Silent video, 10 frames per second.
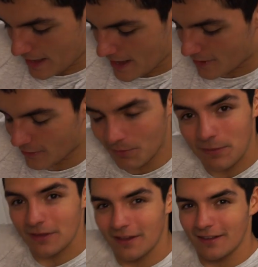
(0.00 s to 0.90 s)
I don't know,
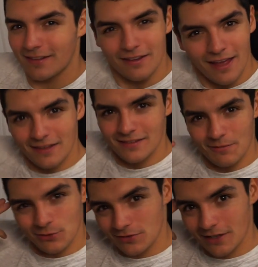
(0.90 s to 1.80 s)
maybe like the last time
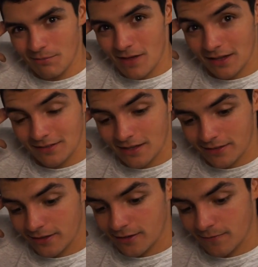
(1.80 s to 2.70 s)
it was just like a mindset
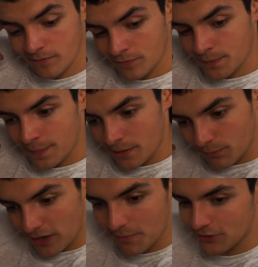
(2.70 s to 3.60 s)
thing,
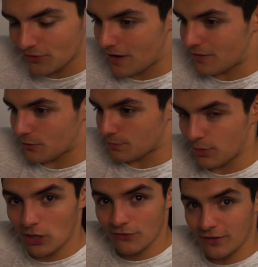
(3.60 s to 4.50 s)
but I made sure everything was
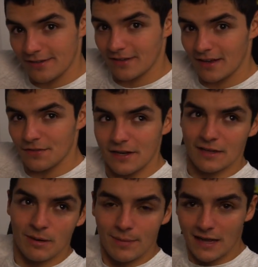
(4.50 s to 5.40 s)
perfect and then I did
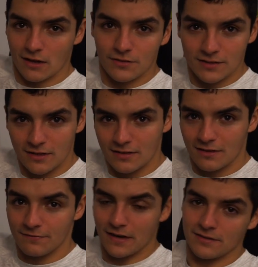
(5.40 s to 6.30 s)
my back off sets. I
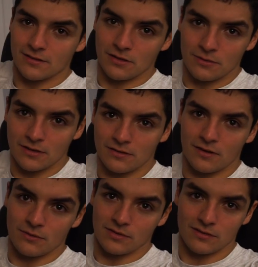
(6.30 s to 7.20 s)
did five sets of three instead
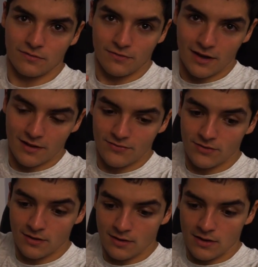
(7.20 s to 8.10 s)
of three sets of five.
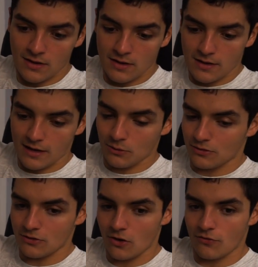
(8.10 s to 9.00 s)
And it was
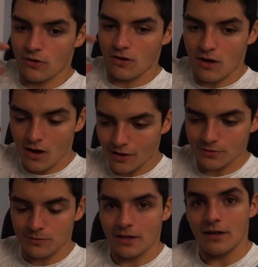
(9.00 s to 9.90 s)
just an overall
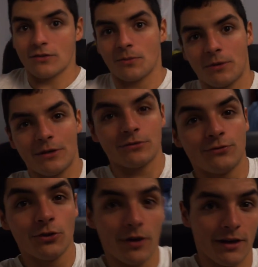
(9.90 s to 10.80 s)
awesome day. So I'm gonna make some
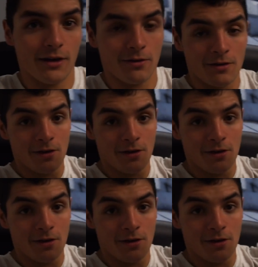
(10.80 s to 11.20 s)
food right now,